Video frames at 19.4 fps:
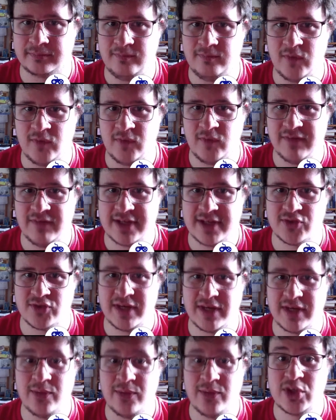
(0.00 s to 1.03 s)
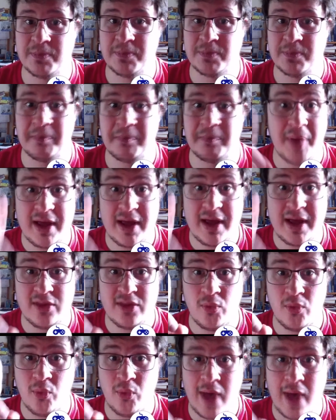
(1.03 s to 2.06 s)
victory, which, by the
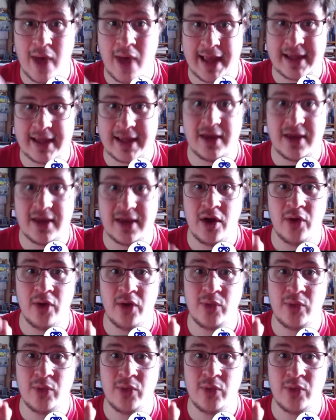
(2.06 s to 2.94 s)
way, we